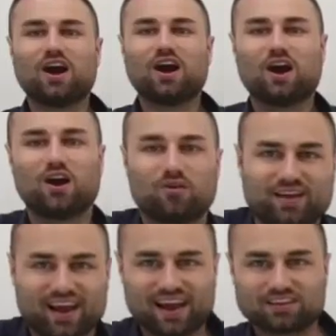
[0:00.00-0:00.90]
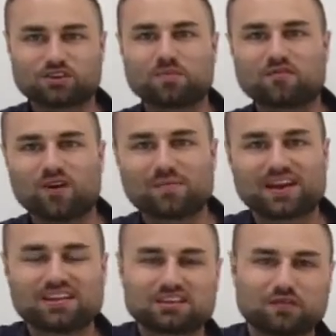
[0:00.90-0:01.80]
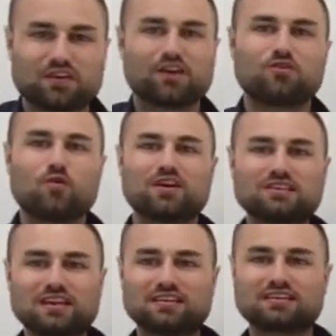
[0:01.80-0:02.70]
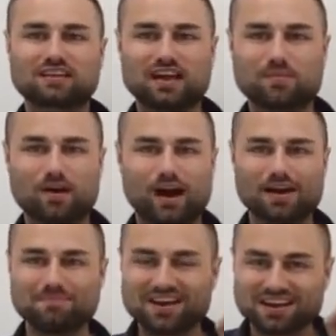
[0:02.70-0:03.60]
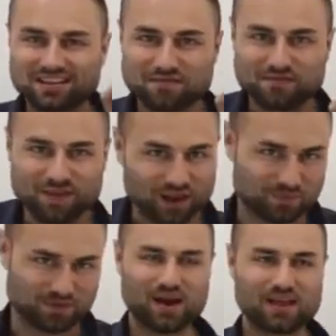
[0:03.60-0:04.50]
Okay, so before I begin this video, I do want to state a disclaimer. I am not a developer.